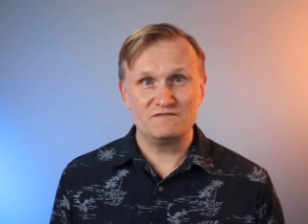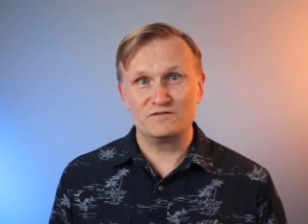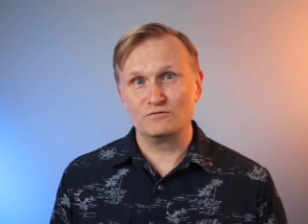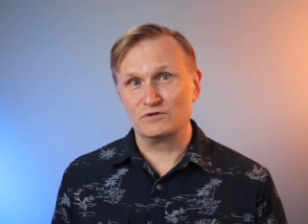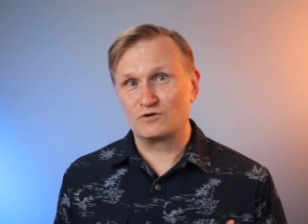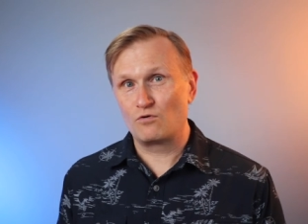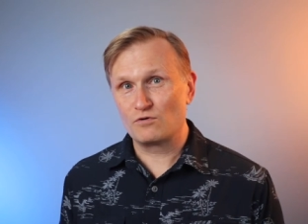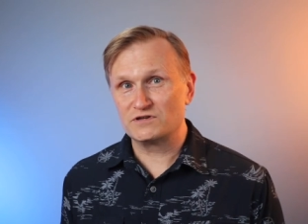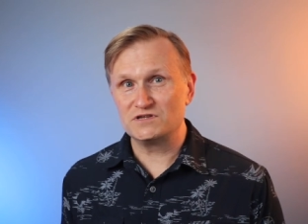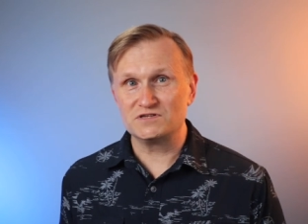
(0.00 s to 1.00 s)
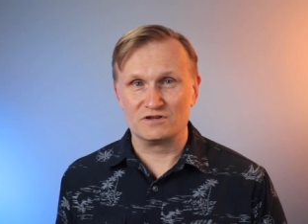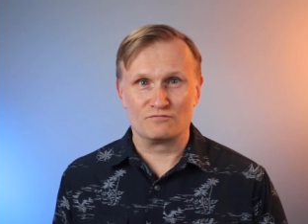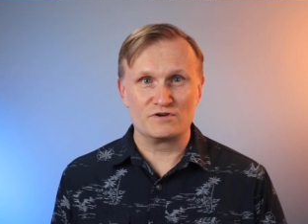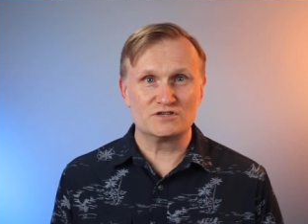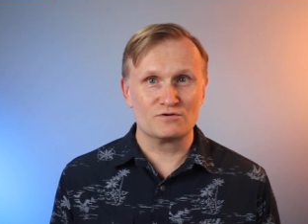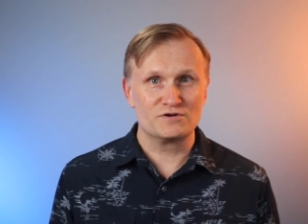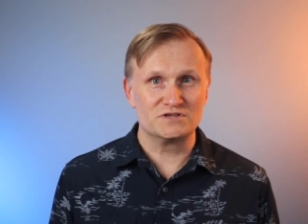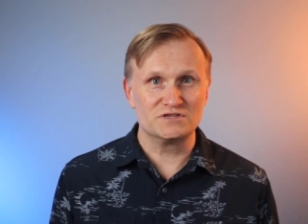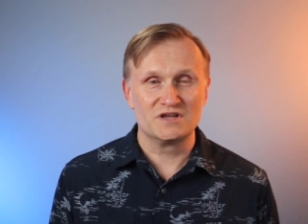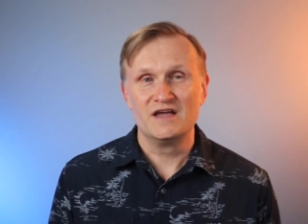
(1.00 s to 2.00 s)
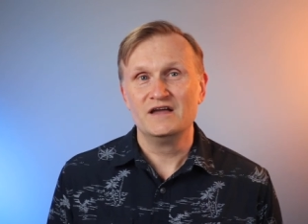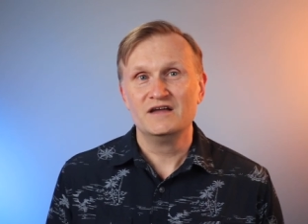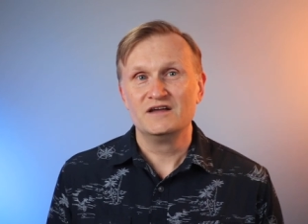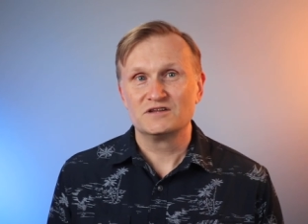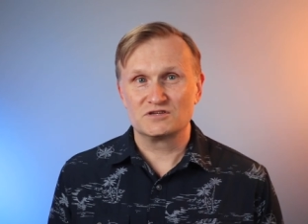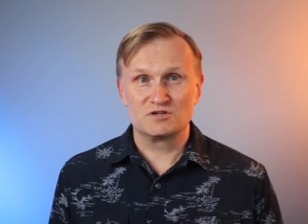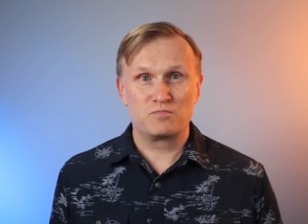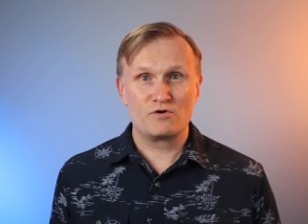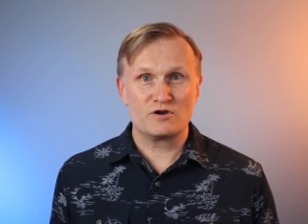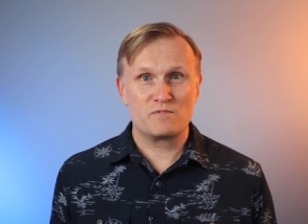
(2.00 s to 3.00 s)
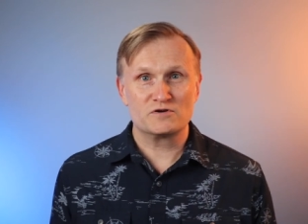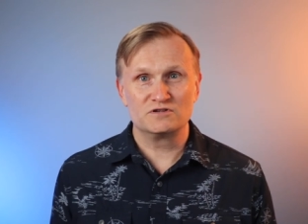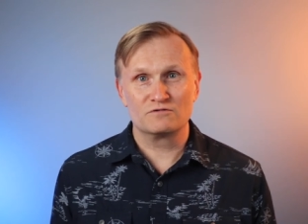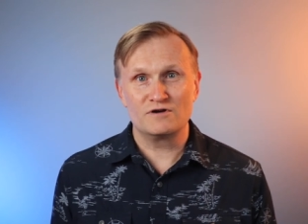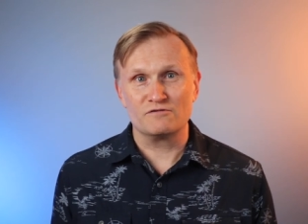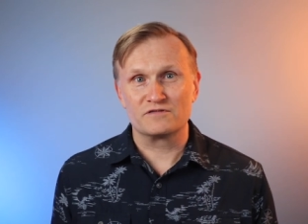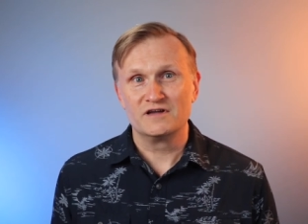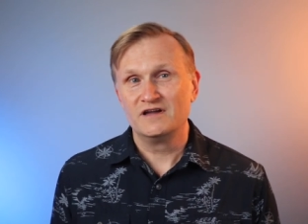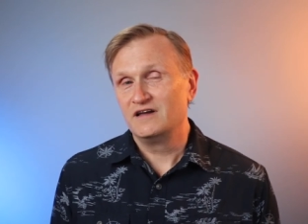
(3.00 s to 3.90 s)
filled with courses and resources to support your personal growth.